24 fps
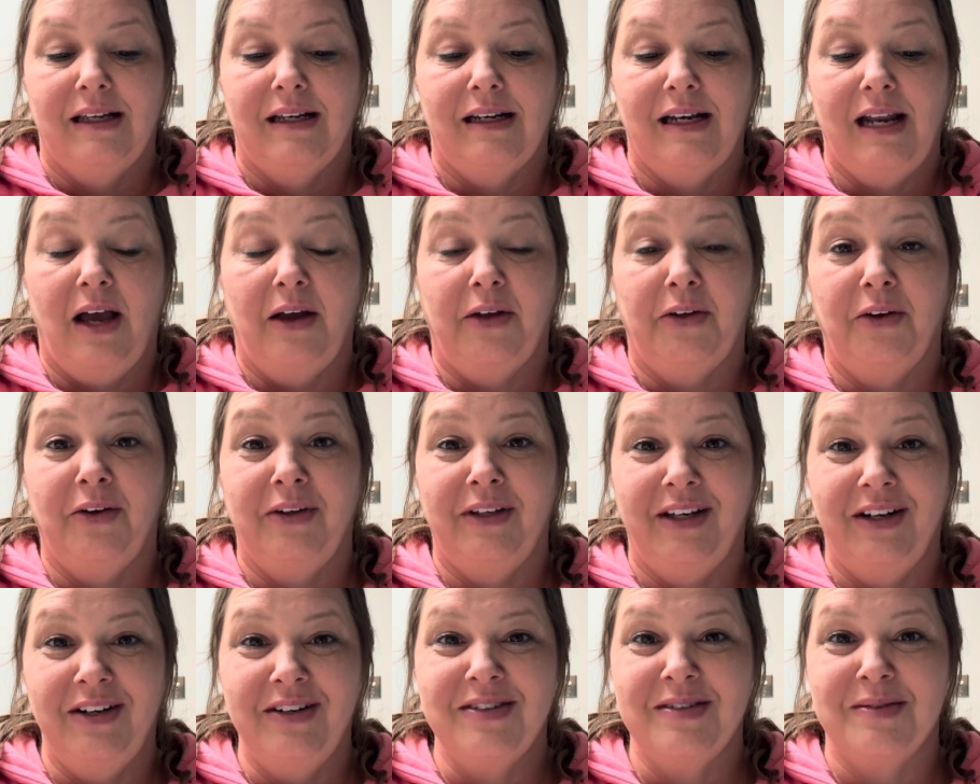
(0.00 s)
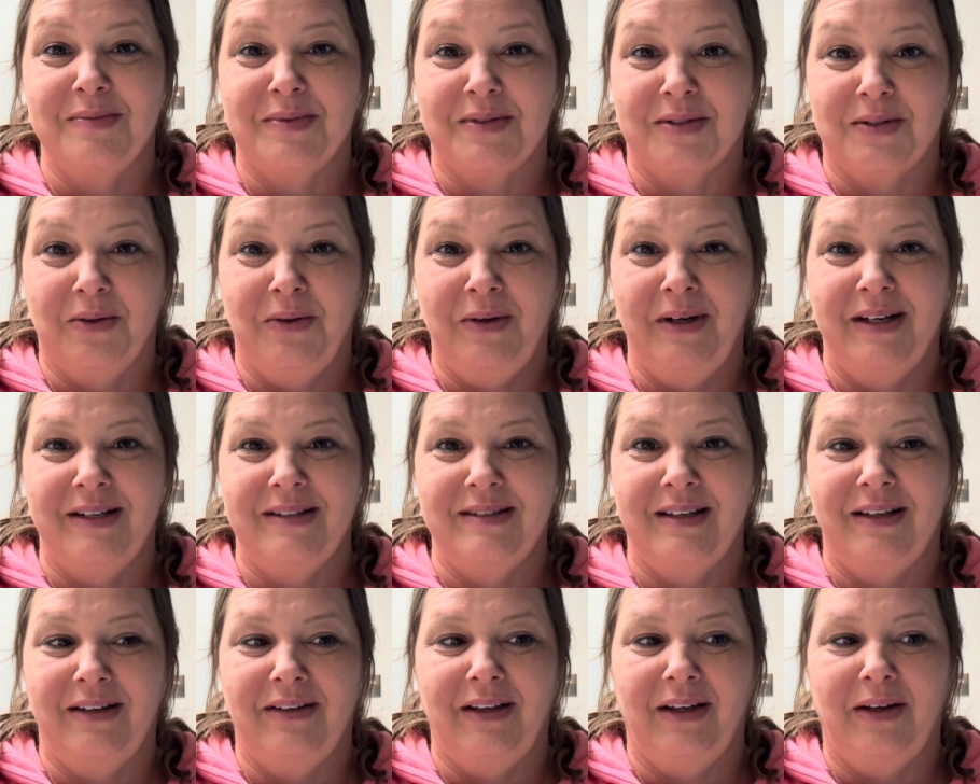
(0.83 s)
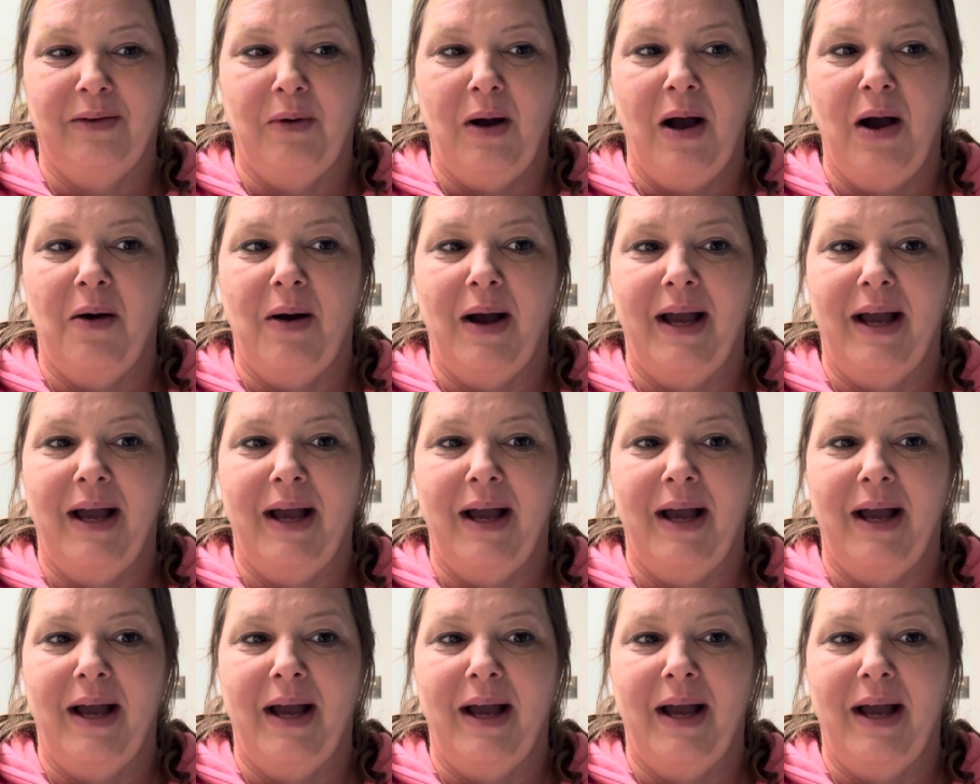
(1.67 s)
Now you'll hear some stories that you're like, wow,